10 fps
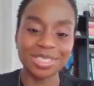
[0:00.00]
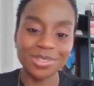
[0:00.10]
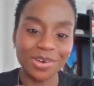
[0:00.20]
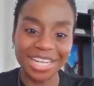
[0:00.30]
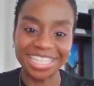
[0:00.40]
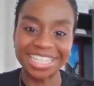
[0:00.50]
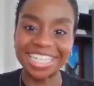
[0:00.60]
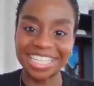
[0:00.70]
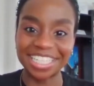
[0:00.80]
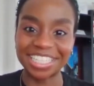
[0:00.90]
But it's quite
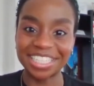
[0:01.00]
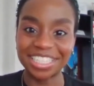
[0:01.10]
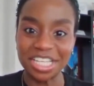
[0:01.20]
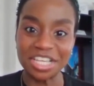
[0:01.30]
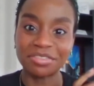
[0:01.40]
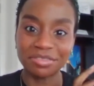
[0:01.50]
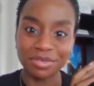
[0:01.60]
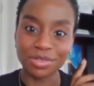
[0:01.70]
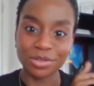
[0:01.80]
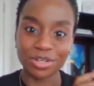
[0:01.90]
clear that
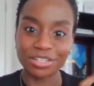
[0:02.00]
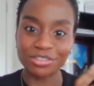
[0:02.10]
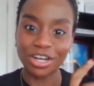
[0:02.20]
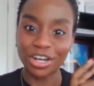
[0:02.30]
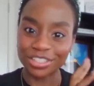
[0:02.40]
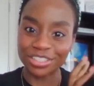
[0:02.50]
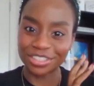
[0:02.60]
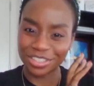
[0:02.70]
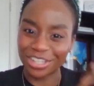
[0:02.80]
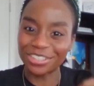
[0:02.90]
even from your own
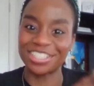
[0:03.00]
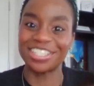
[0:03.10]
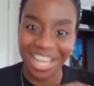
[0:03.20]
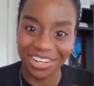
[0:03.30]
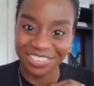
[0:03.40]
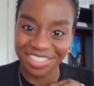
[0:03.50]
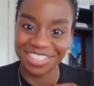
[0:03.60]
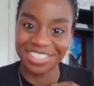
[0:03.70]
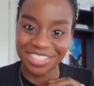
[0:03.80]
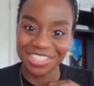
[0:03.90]
childhood self,
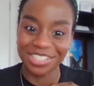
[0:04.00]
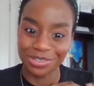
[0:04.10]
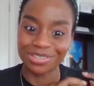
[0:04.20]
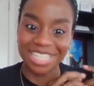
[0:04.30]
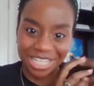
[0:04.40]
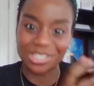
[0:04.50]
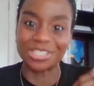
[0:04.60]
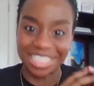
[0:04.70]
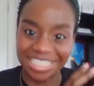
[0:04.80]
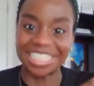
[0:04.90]
this is just your
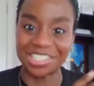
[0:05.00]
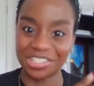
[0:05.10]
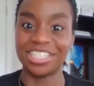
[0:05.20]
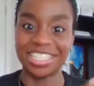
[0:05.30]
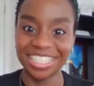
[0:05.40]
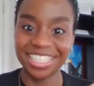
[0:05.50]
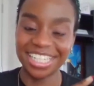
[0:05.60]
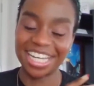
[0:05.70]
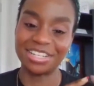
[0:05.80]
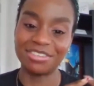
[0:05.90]
natural inclination,
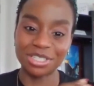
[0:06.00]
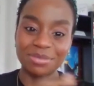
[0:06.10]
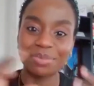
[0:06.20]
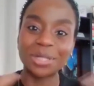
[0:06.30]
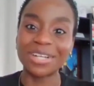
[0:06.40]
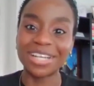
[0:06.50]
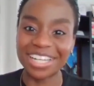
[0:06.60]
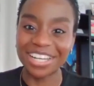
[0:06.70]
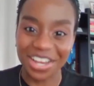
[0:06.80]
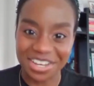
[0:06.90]
and you've just built
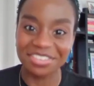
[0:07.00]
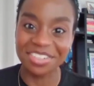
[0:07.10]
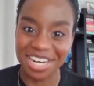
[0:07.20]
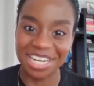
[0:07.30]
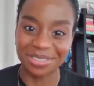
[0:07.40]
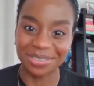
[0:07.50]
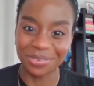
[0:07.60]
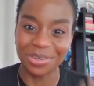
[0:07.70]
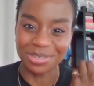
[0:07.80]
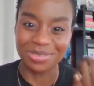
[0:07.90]
a life
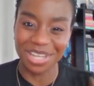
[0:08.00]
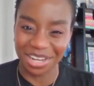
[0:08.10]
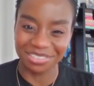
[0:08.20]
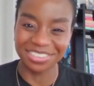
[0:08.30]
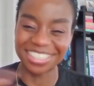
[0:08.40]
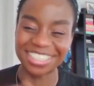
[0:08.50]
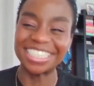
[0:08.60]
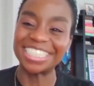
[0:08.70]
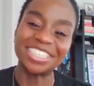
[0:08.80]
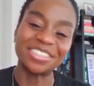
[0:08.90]
around what you love.
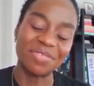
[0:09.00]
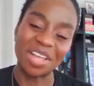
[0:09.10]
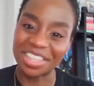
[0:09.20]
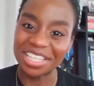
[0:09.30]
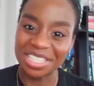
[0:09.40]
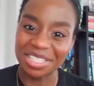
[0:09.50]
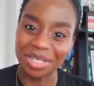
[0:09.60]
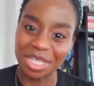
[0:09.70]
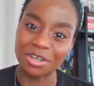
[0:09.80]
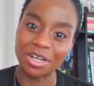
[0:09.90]
I think there's
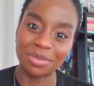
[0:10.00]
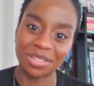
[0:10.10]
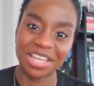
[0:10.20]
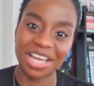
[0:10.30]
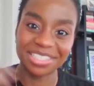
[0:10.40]
something incredible.